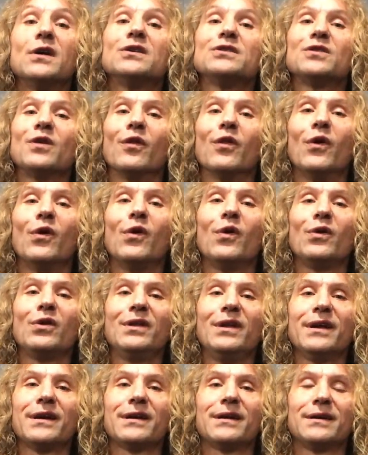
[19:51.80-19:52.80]
So the whole
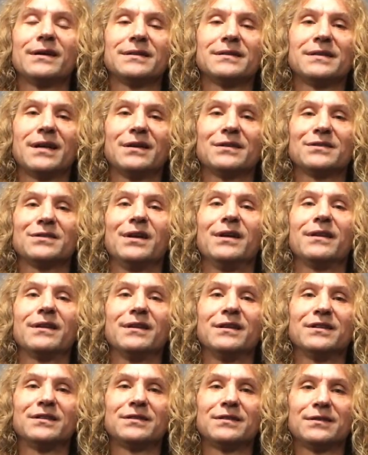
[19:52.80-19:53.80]
lick sounds like
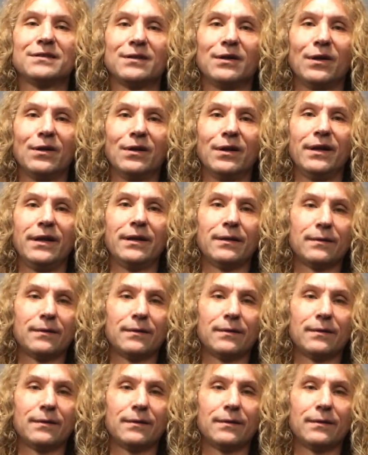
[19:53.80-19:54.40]
this slowly.